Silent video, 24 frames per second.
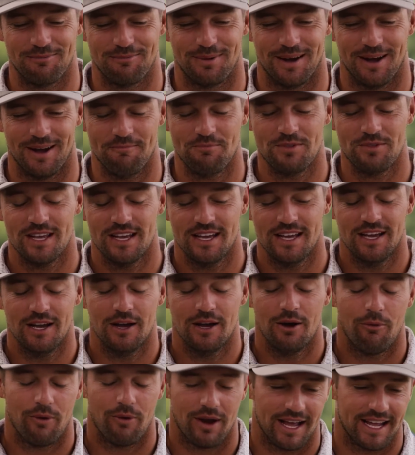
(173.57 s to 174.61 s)
But
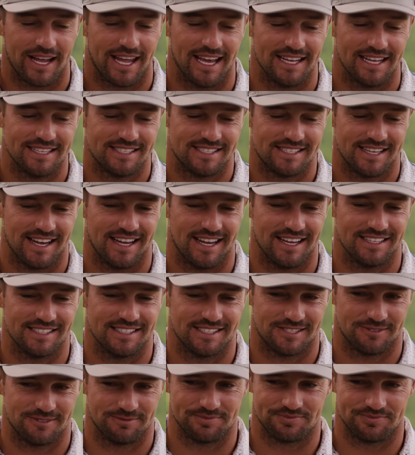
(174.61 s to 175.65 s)
what I can say
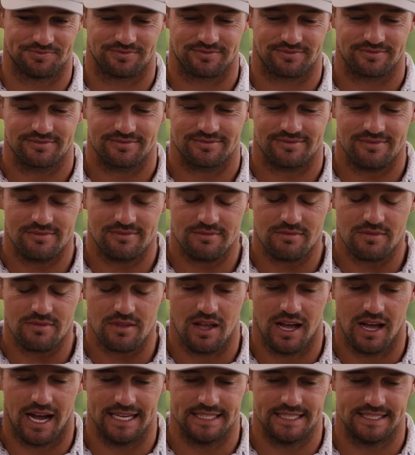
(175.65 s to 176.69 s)
is
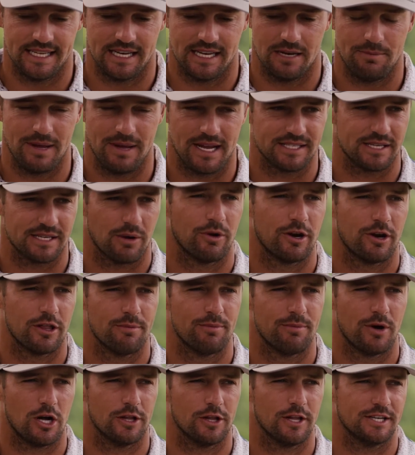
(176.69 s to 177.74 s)
I did it because I wanted the
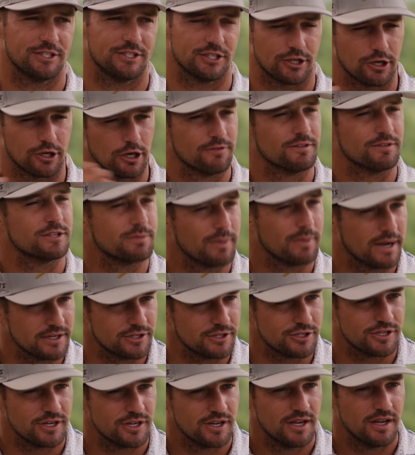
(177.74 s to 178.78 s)
ball not to curve as much.